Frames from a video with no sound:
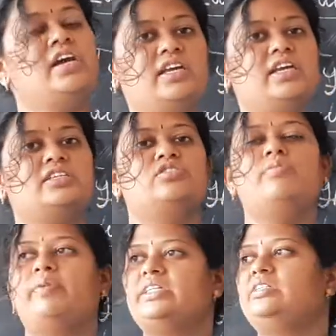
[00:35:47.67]
Yes, no,
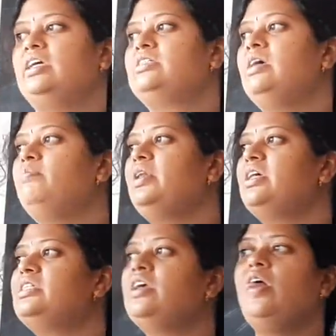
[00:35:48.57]
best example
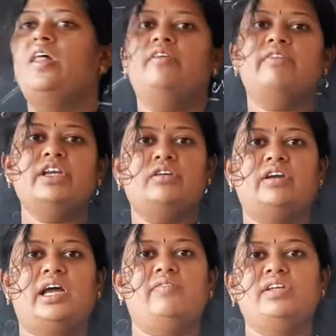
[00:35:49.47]
is when you are
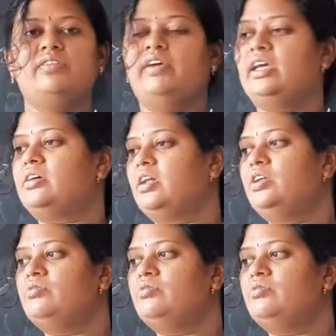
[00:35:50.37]
driving the vehicle,